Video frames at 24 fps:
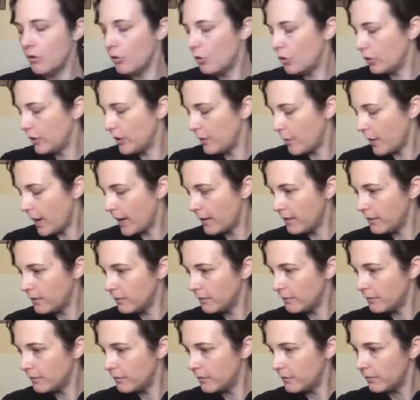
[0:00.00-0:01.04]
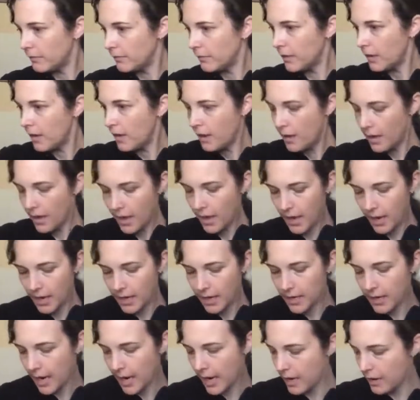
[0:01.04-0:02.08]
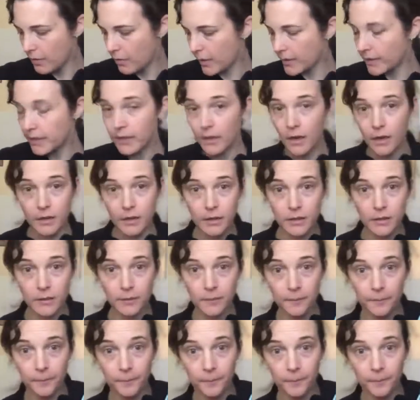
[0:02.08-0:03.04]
all-in-one and a one size.